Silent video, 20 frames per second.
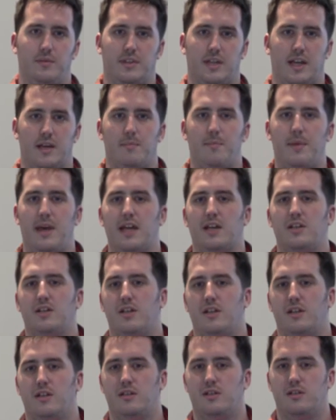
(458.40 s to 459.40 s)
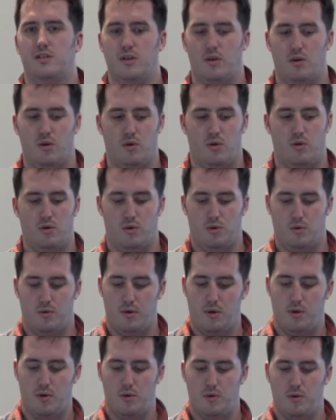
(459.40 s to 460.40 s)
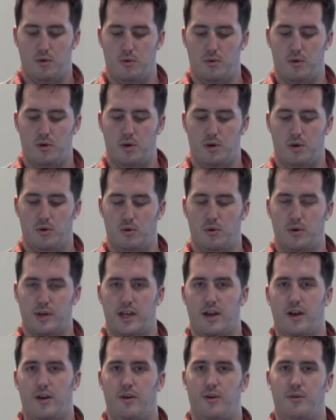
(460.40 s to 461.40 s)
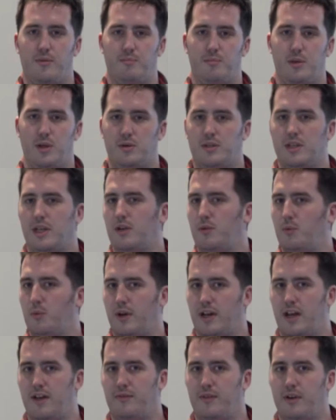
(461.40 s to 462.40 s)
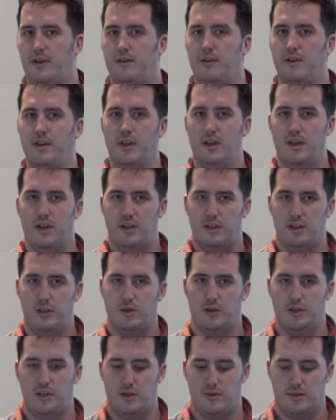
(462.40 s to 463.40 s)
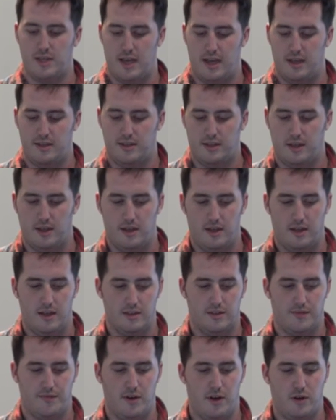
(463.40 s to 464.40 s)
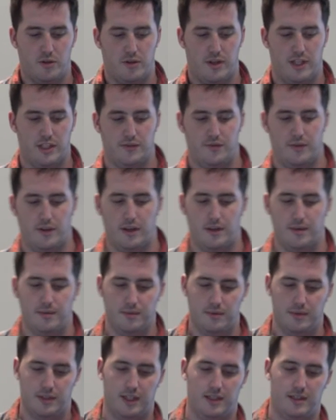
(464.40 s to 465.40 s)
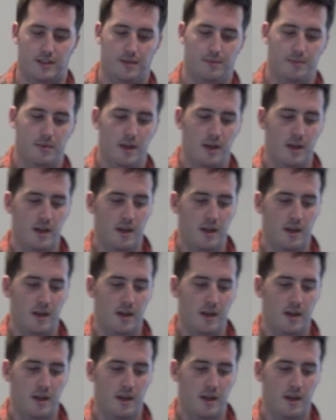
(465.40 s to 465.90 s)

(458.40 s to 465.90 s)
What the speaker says: say pictures or audio, music, whatever, you can use that as a file transfer system.